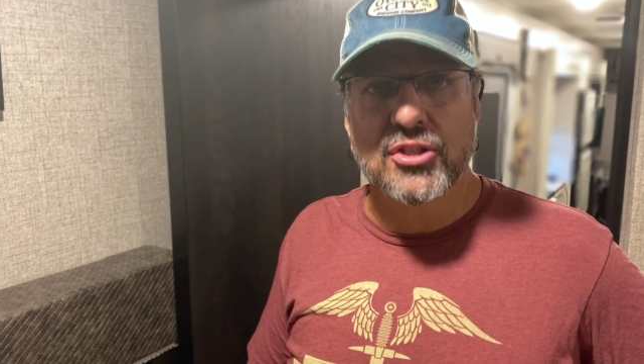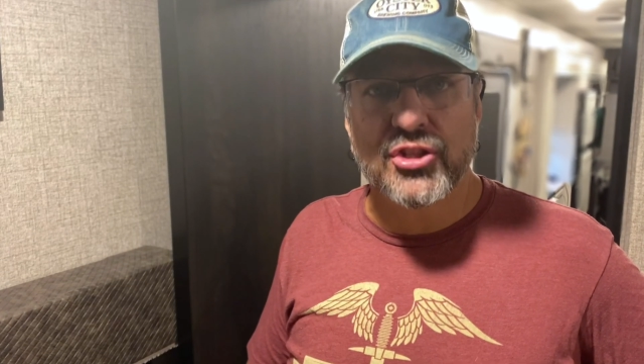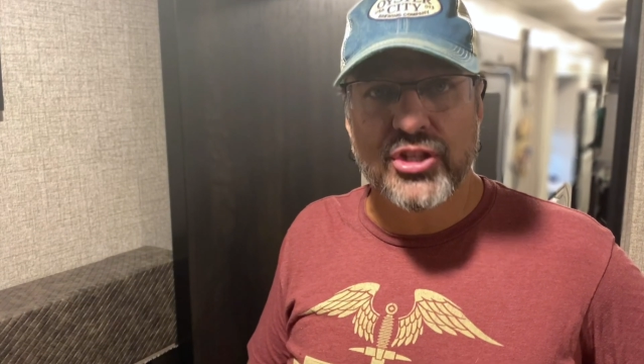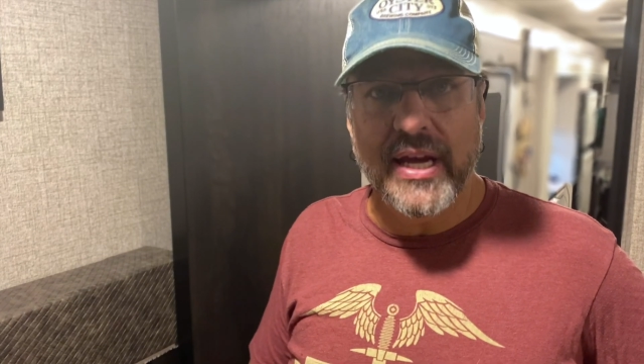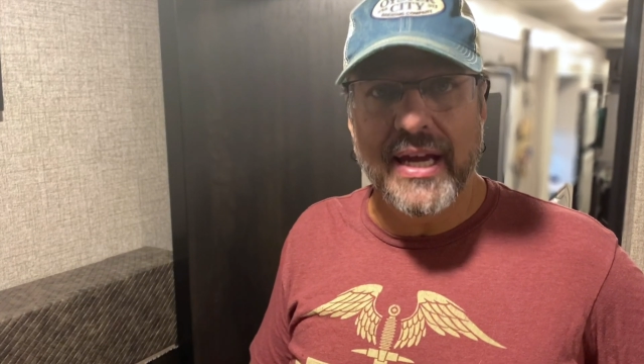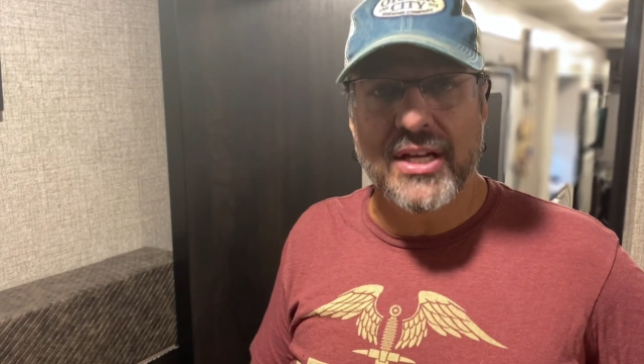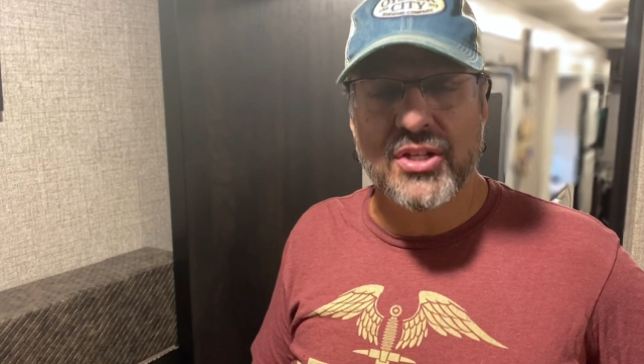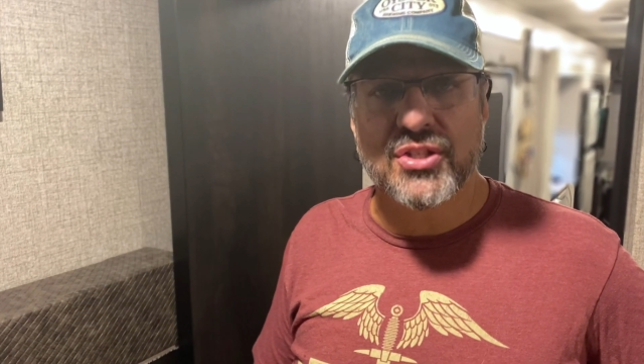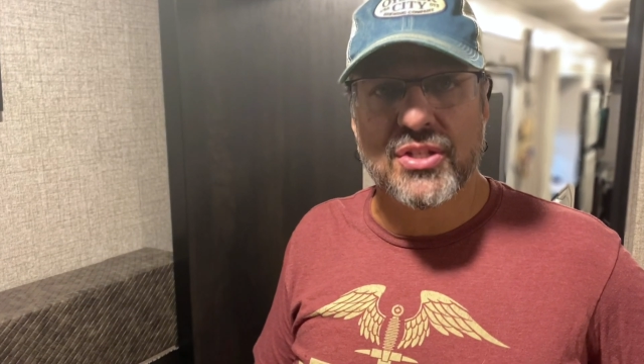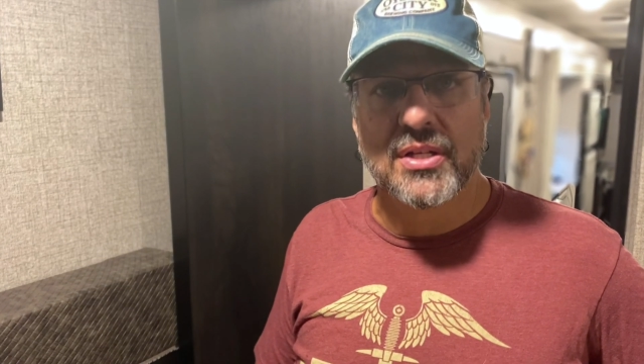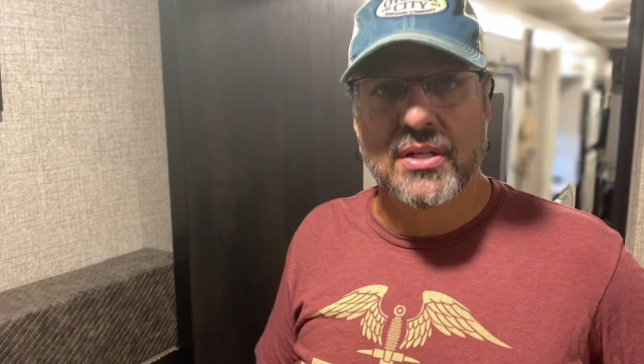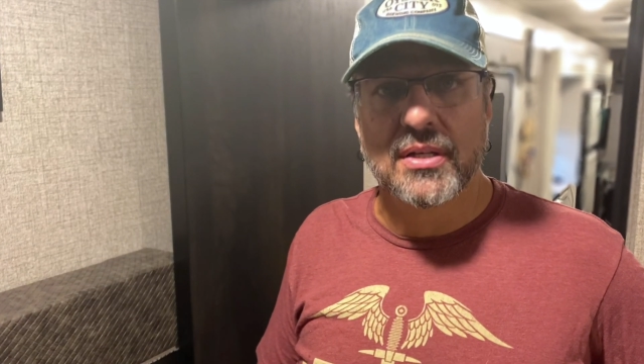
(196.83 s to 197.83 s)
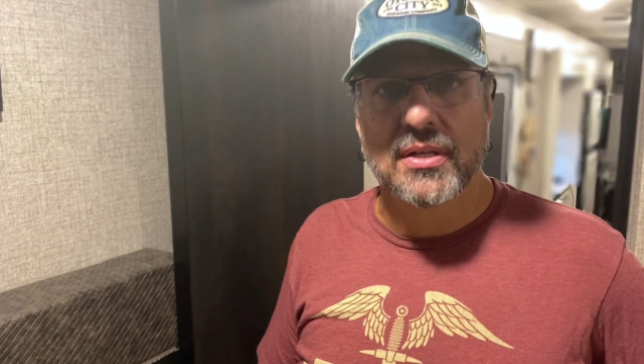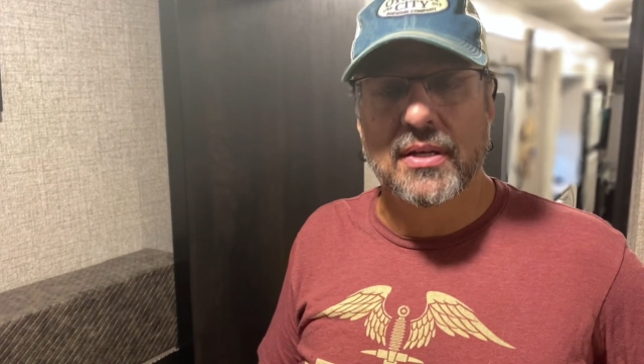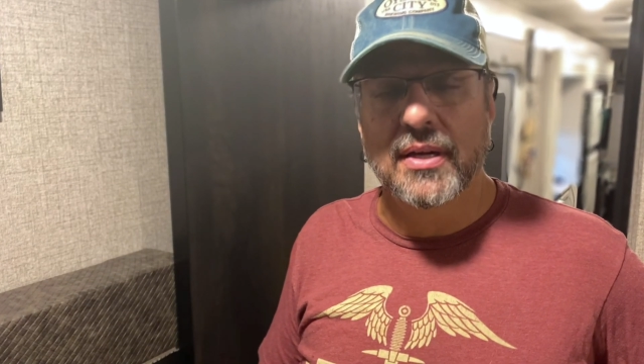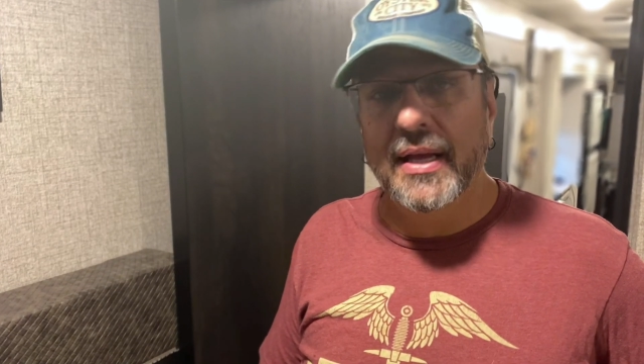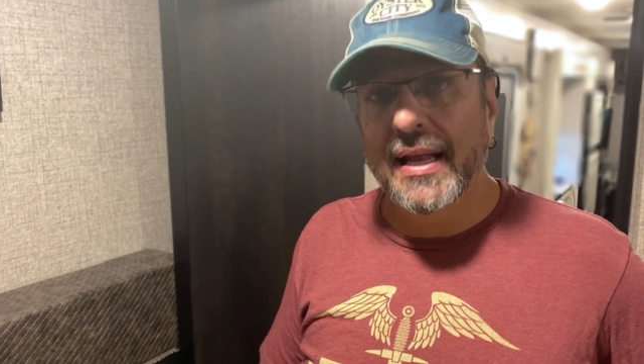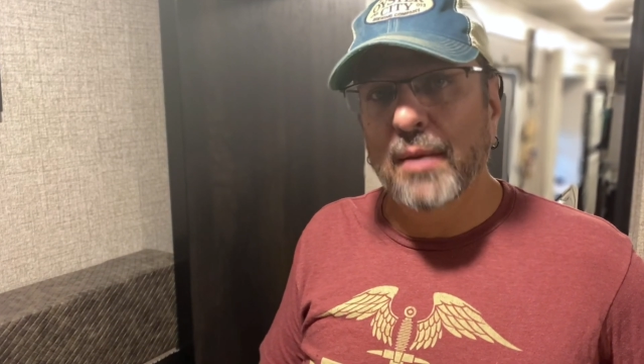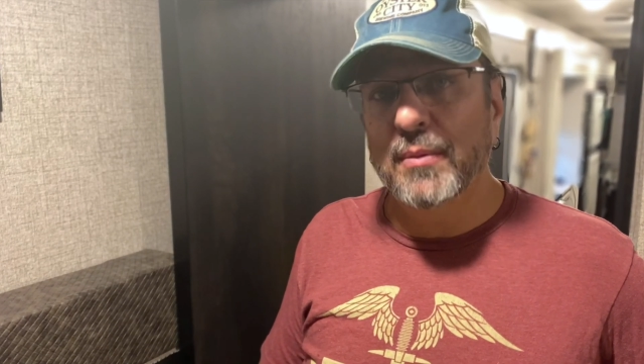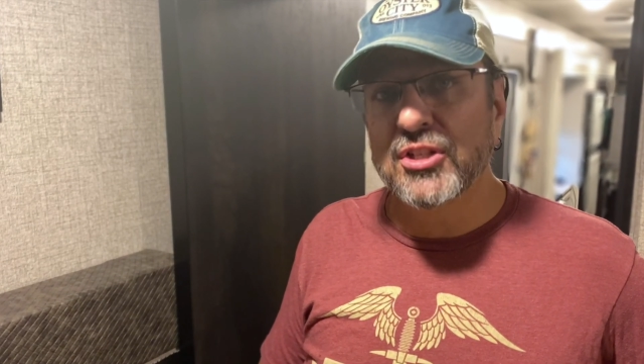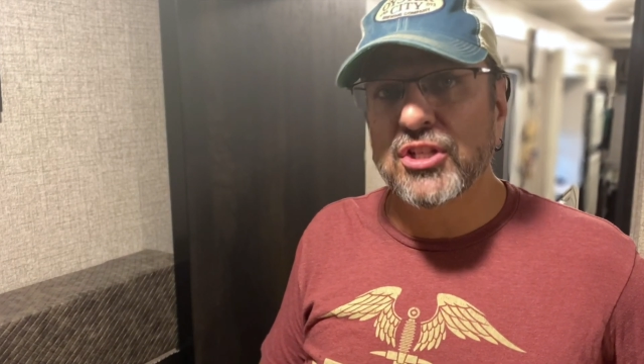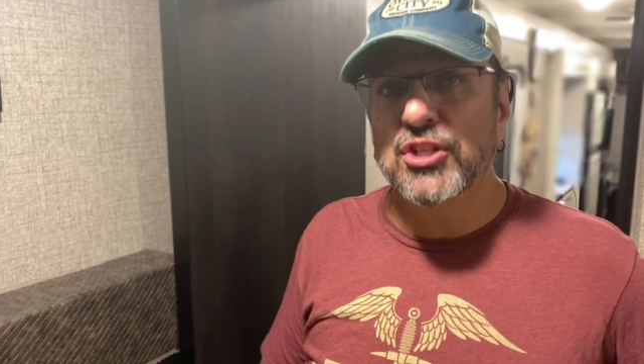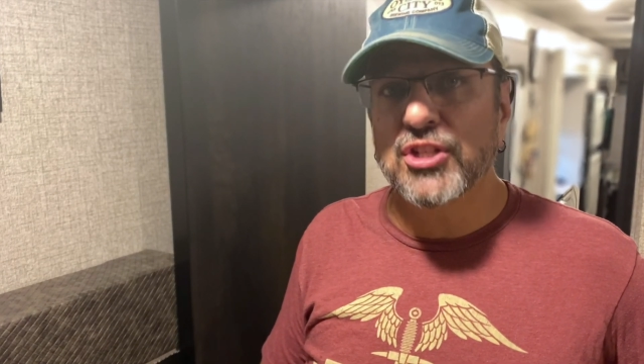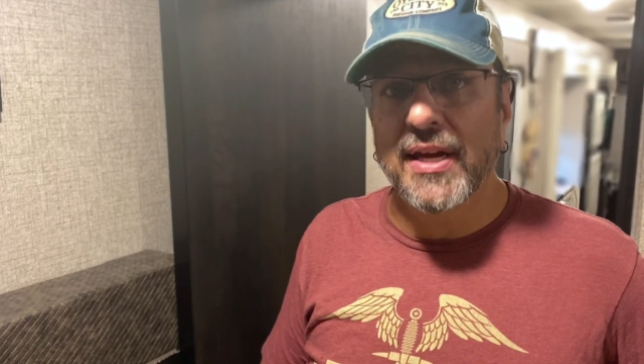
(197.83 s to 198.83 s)
changed and how
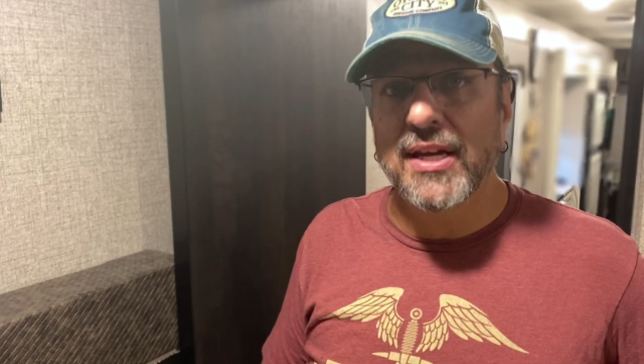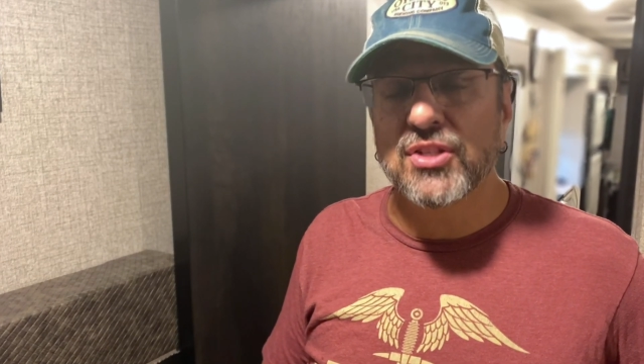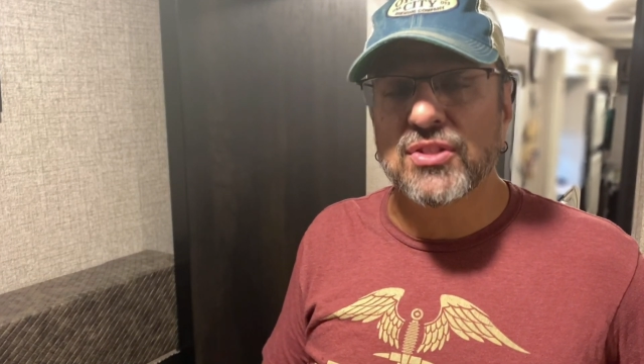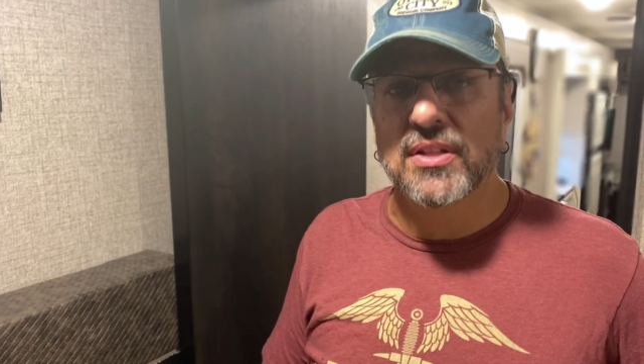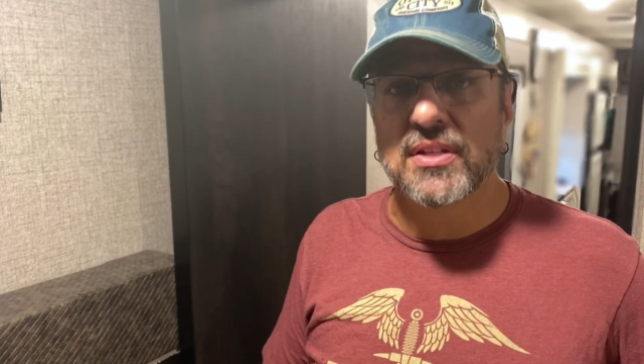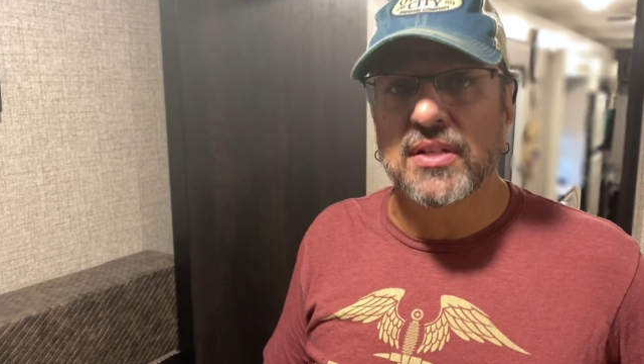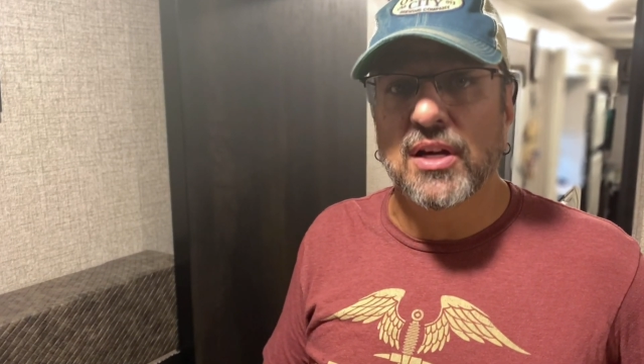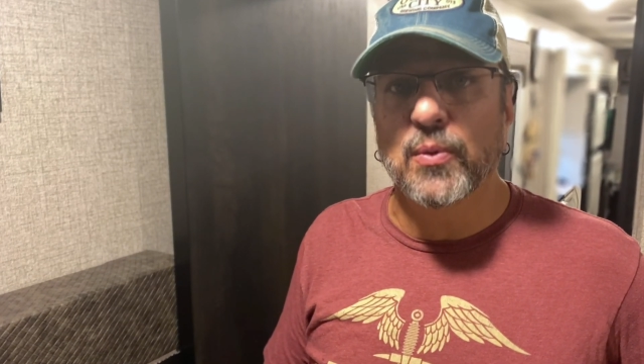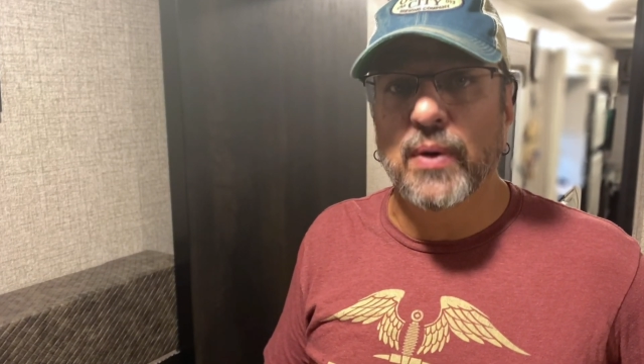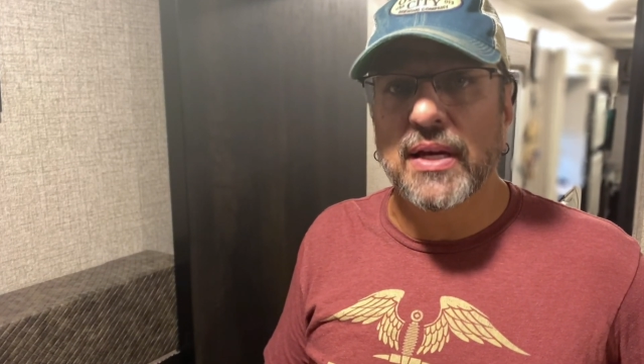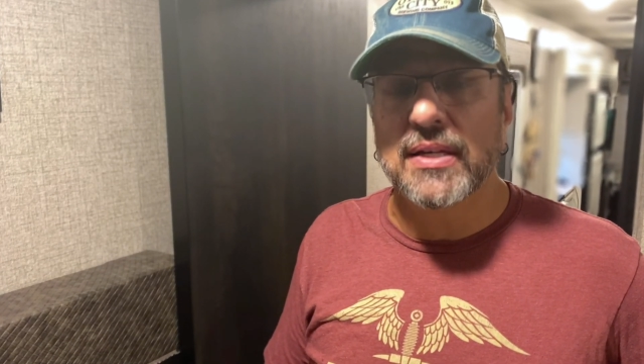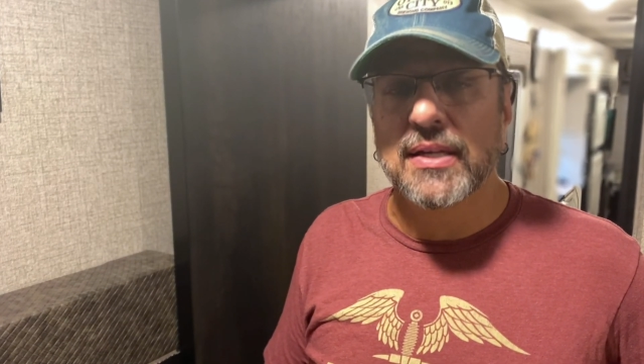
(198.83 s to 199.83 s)
much it changed the tongue weight.